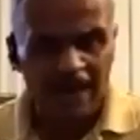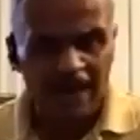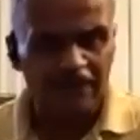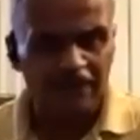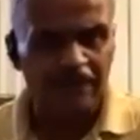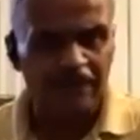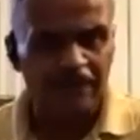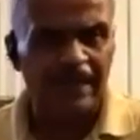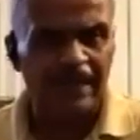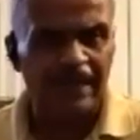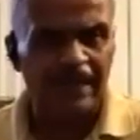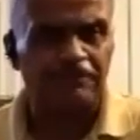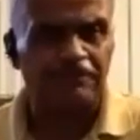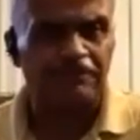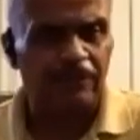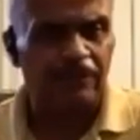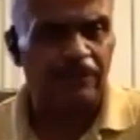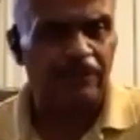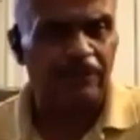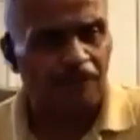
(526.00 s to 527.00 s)
could get out of
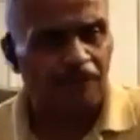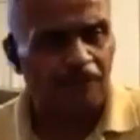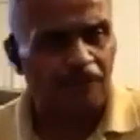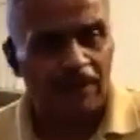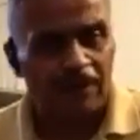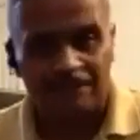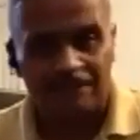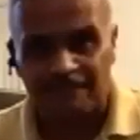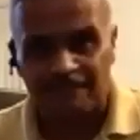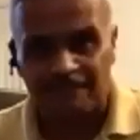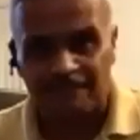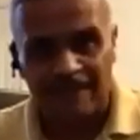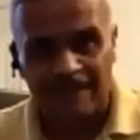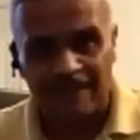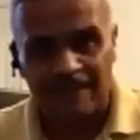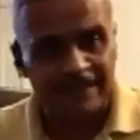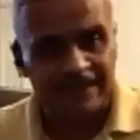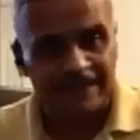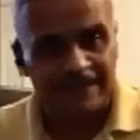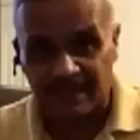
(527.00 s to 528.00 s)
3, 4, 5,
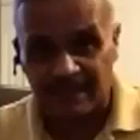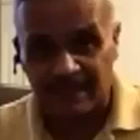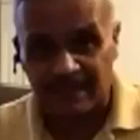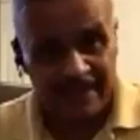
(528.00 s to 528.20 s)
6, 7,